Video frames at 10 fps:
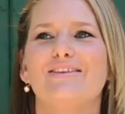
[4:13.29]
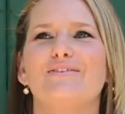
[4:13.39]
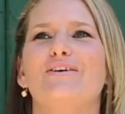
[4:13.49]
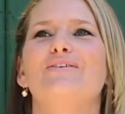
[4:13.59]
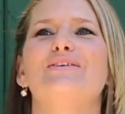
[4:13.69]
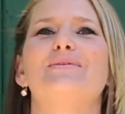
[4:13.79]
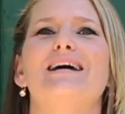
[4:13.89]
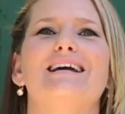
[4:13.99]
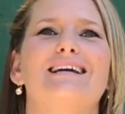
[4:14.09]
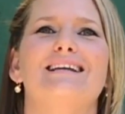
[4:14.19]
the only
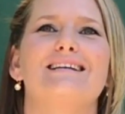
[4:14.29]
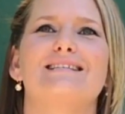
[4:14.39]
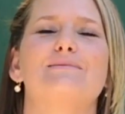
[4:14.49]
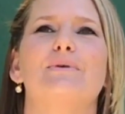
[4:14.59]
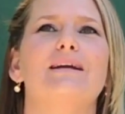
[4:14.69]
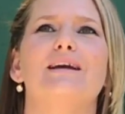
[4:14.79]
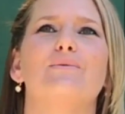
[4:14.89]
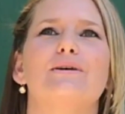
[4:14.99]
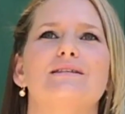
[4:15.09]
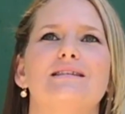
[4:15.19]
way I can explain it
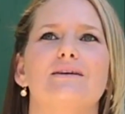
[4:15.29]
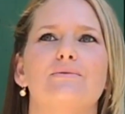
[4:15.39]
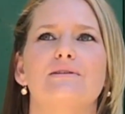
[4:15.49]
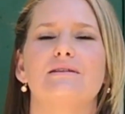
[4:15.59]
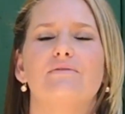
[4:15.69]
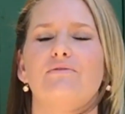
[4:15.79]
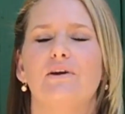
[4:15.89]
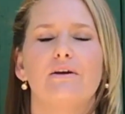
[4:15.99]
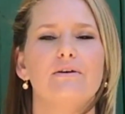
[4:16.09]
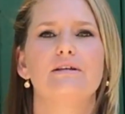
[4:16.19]
was a
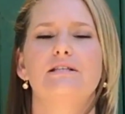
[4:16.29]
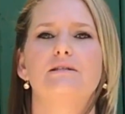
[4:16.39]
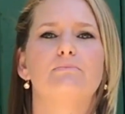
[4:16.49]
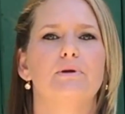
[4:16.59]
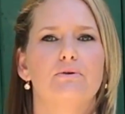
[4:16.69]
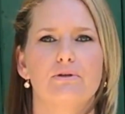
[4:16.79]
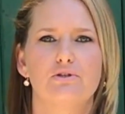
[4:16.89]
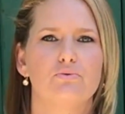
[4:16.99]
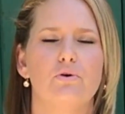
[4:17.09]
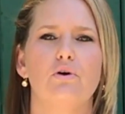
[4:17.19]
very
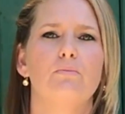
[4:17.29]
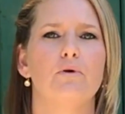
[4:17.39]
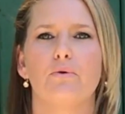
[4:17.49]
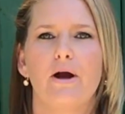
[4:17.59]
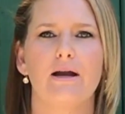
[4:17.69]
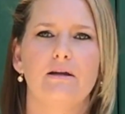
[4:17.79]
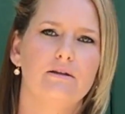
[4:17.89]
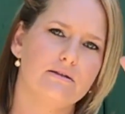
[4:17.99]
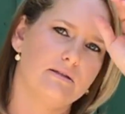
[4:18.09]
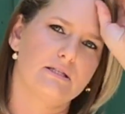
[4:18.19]
spiritual,
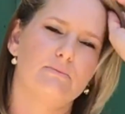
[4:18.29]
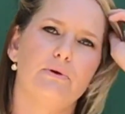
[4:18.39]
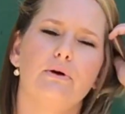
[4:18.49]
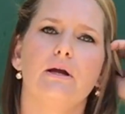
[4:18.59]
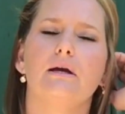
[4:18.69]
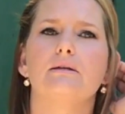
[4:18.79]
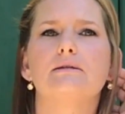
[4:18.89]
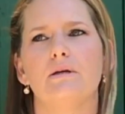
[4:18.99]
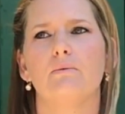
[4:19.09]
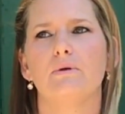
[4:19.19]
miraculous
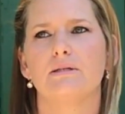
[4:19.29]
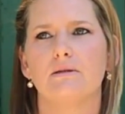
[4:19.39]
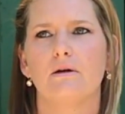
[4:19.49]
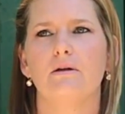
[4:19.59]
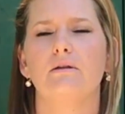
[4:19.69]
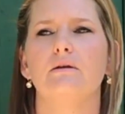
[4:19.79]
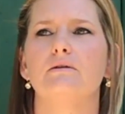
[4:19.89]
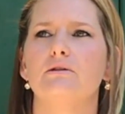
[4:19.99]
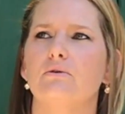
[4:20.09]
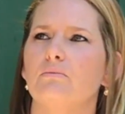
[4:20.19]
experience. We started the
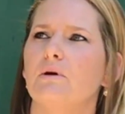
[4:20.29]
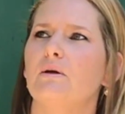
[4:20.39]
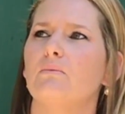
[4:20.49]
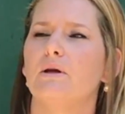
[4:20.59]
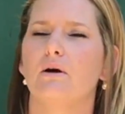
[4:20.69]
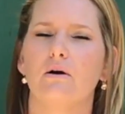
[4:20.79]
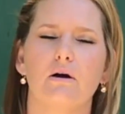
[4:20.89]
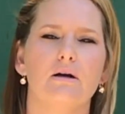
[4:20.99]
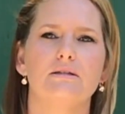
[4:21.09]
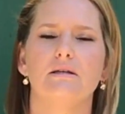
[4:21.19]
attunement, we all
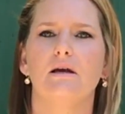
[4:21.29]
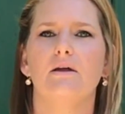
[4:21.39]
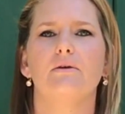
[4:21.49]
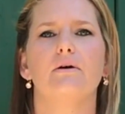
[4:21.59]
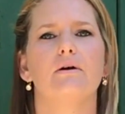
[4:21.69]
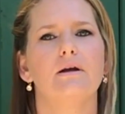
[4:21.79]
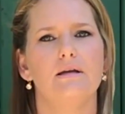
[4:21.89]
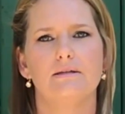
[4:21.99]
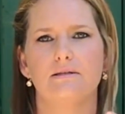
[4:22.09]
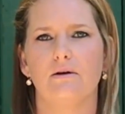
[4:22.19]
got together,
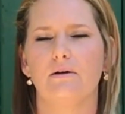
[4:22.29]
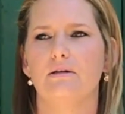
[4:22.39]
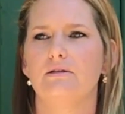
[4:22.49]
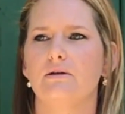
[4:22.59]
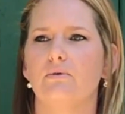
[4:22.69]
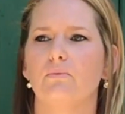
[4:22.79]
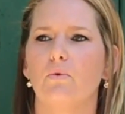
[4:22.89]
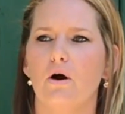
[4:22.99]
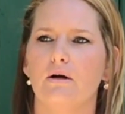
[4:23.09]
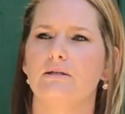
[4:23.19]
he started to
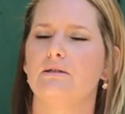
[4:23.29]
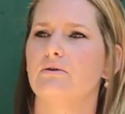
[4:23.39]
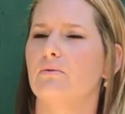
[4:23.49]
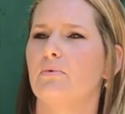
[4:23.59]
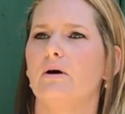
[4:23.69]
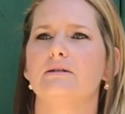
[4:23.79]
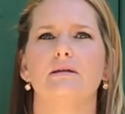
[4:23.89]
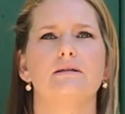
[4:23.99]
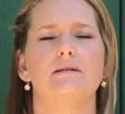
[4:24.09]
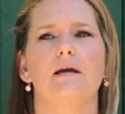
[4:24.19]
walk us through the
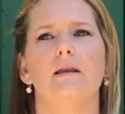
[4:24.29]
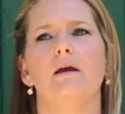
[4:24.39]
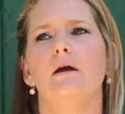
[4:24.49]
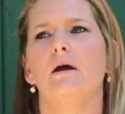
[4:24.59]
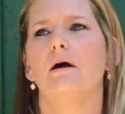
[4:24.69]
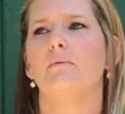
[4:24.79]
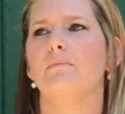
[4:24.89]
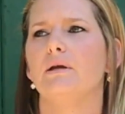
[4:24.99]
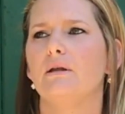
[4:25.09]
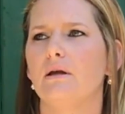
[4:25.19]
process, and
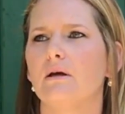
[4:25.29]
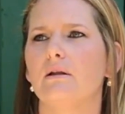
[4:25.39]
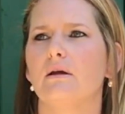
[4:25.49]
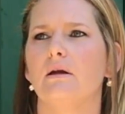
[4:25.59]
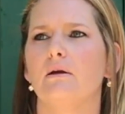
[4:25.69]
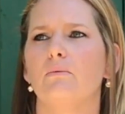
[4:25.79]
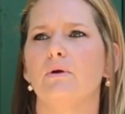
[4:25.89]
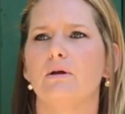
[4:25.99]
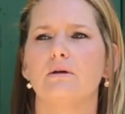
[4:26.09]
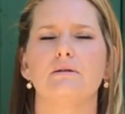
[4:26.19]
immediately
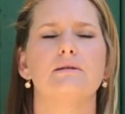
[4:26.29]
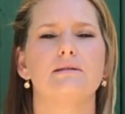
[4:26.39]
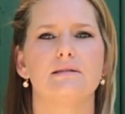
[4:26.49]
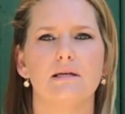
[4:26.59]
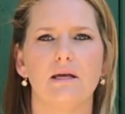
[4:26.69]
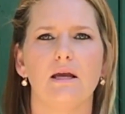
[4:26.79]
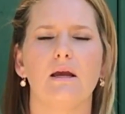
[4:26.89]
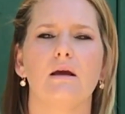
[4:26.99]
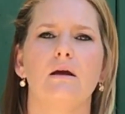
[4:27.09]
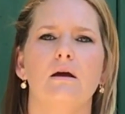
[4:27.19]
we could see